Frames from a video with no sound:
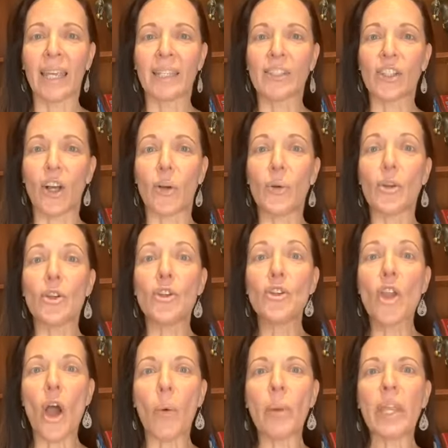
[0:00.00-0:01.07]
So
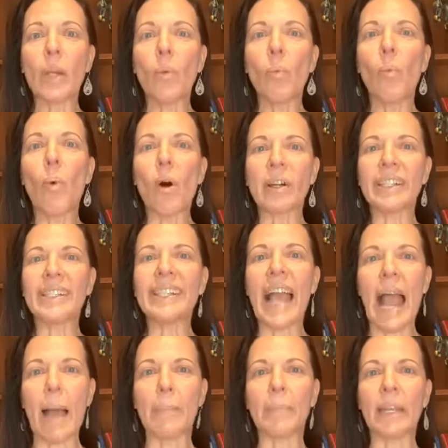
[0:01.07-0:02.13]
knowing what is
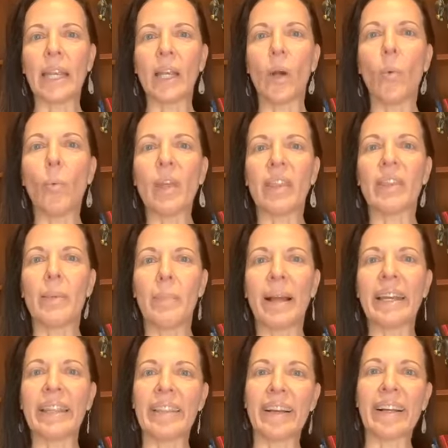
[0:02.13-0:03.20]
happening with the
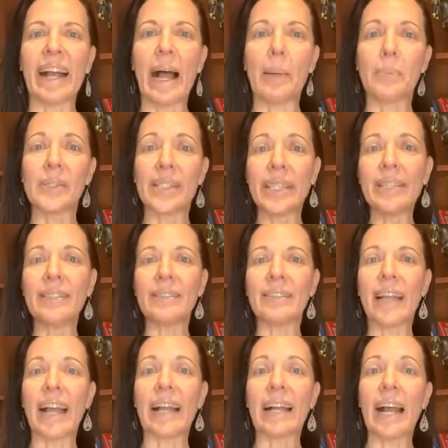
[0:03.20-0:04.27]
money that comes in
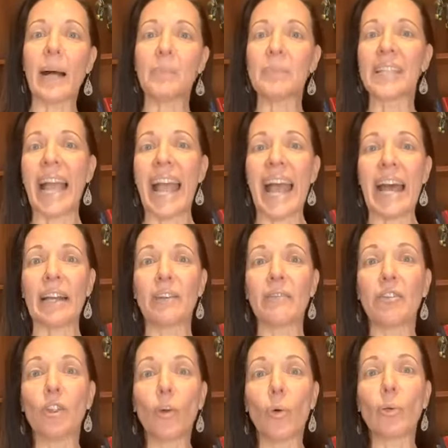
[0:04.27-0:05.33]
and comes out of
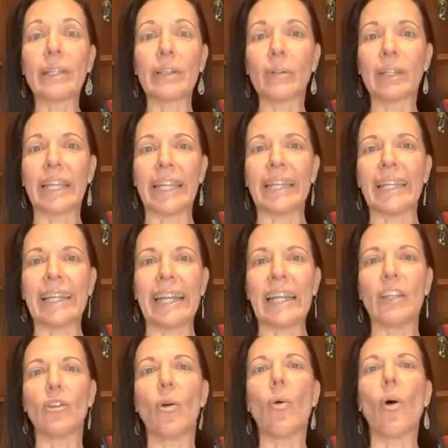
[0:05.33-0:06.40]
your little kitty
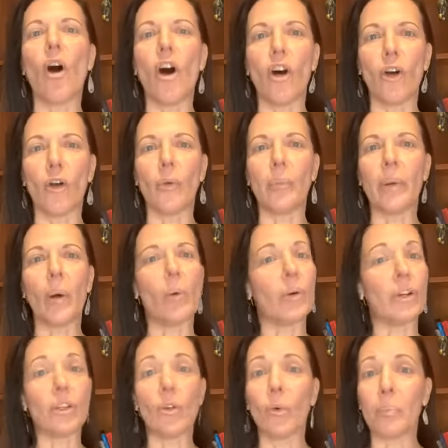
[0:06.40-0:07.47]
in your home or
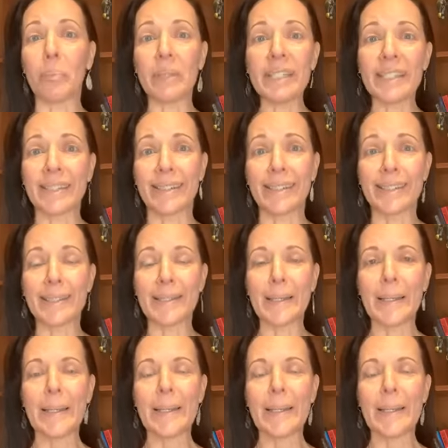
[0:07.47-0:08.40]
in your business.